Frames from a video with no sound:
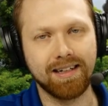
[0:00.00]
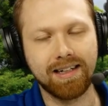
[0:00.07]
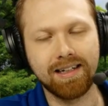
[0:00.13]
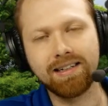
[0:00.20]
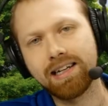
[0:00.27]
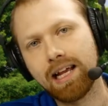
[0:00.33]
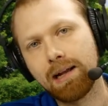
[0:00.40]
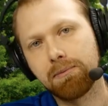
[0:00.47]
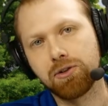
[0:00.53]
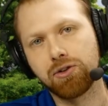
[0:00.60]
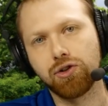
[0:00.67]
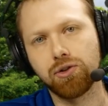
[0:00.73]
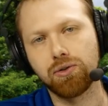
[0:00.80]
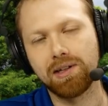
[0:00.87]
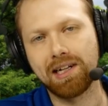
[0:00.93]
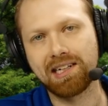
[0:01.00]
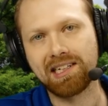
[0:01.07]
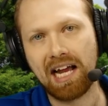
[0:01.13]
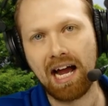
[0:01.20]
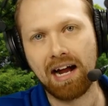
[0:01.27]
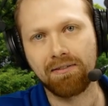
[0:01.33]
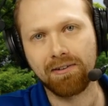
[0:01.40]
His name was
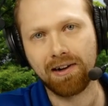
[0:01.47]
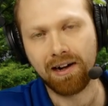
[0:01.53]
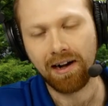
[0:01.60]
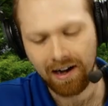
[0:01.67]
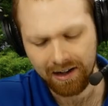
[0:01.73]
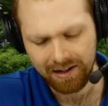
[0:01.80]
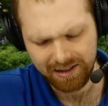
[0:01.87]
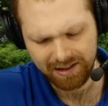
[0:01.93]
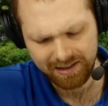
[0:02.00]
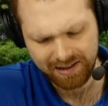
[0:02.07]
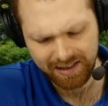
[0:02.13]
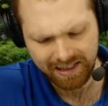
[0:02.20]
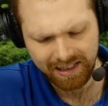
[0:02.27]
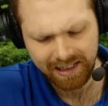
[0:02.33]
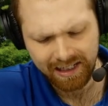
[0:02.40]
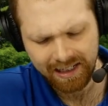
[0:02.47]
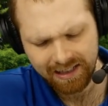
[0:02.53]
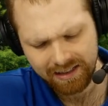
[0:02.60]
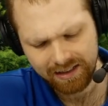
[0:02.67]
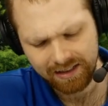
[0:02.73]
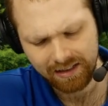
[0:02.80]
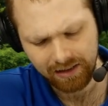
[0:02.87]
Julius Africanus, and in
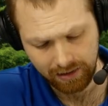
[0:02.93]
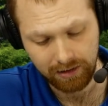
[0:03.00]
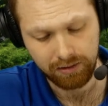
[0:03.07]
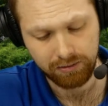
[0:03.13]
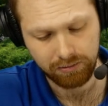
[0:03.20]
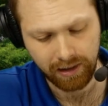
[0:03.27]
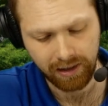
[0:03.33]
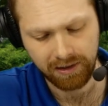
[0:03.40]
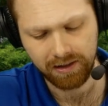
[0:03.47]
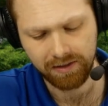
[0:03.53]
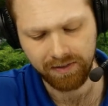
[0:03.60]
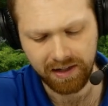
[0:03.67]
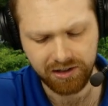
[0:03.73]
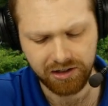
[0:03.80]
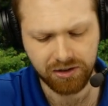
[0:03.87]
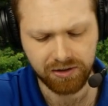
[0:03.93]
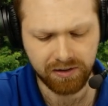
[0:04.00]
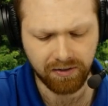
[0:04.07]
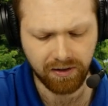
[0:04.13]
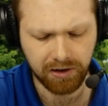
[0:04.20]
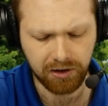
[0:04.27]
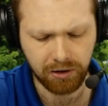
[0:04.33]
his Record of History,
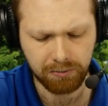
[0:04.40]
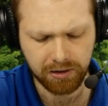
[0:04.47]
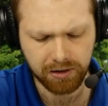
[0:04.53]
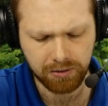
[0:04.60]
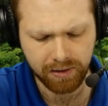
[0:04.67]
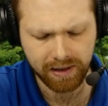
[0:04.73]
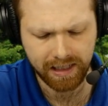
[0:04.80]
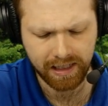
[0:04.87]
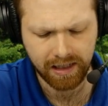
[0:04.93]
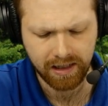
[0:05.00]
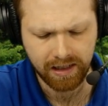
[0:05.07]
Volume 3,